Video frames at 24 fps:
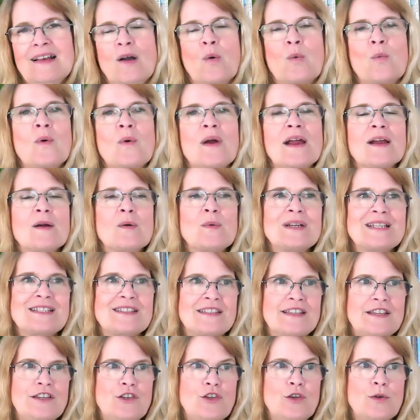Where we
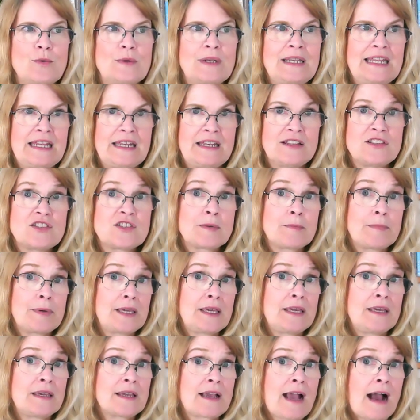see you needing to
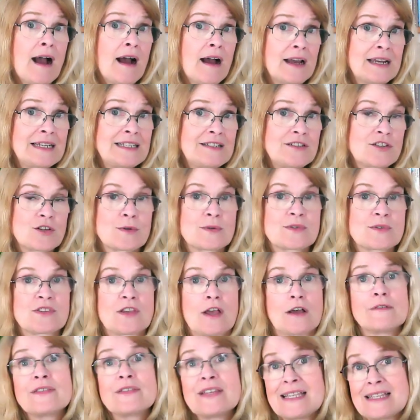be kind to
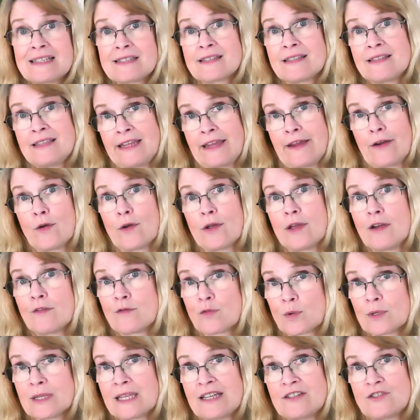yourself is in the area of
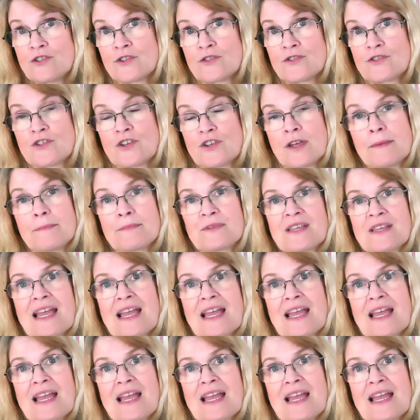relationships.